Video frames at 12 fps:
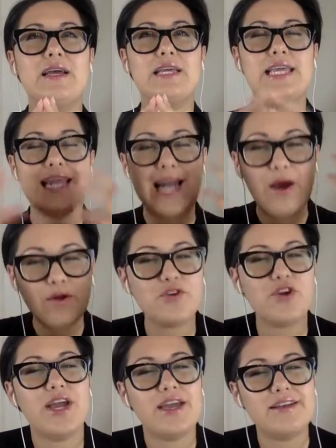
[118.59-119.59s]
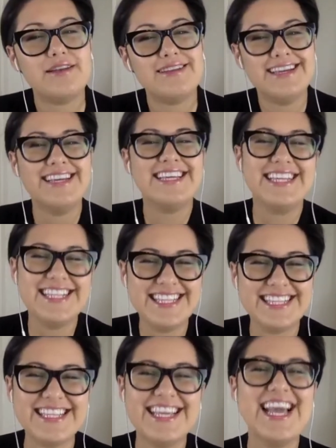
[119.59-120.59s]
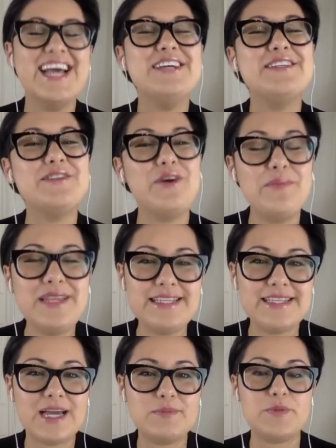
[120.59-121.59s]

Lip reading: get out of your head. So many times,